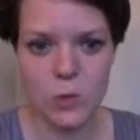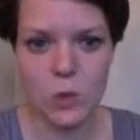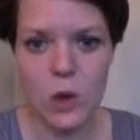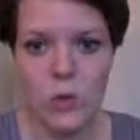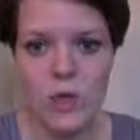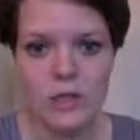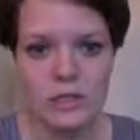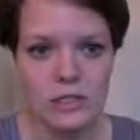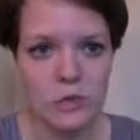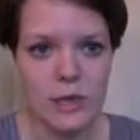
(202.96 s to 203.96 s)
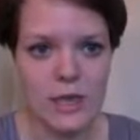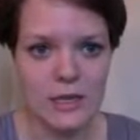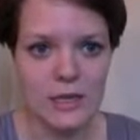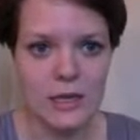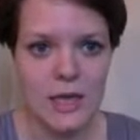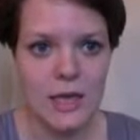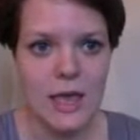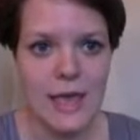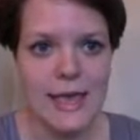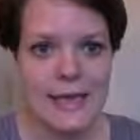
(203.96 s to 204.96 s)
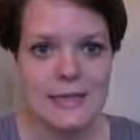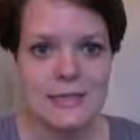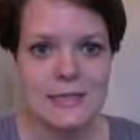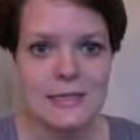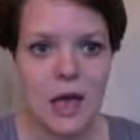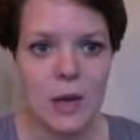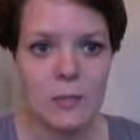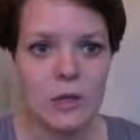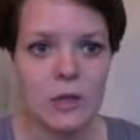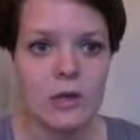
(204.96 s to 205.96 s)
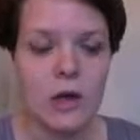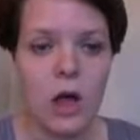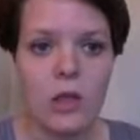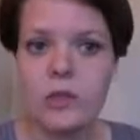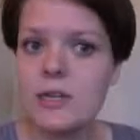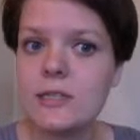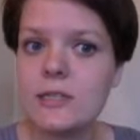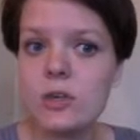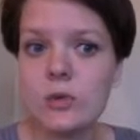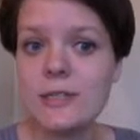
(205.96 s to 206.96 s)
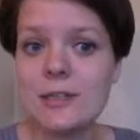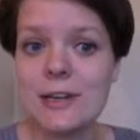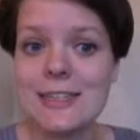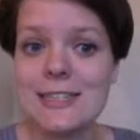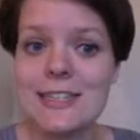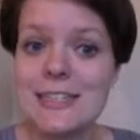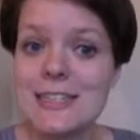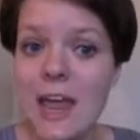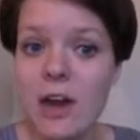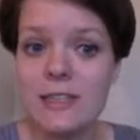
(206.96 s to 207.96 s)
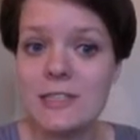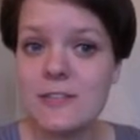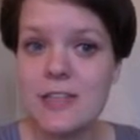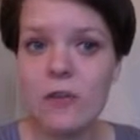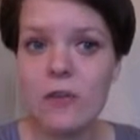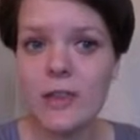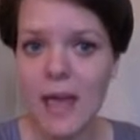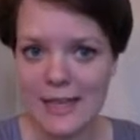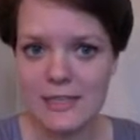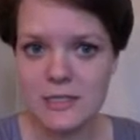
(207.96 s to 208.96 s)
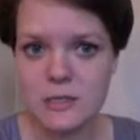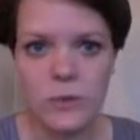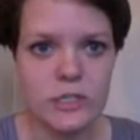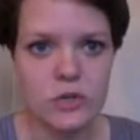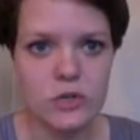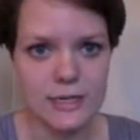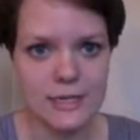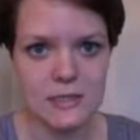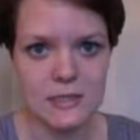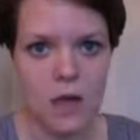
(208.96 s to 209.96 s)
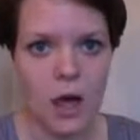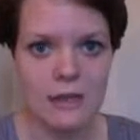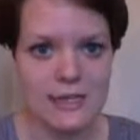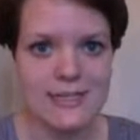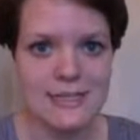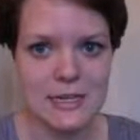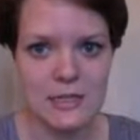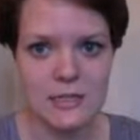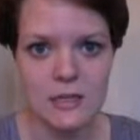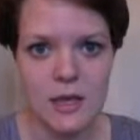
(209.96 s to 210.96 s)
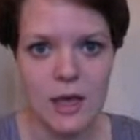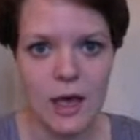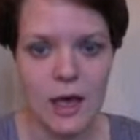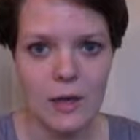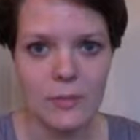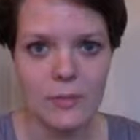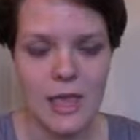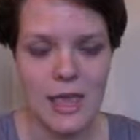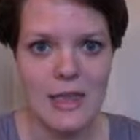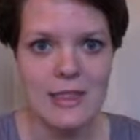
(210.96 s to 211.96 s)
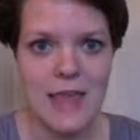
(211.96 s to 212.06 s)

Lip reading: what we are doing is all you need to do is look at the 6 areas of self-reliance, which you just saw listed in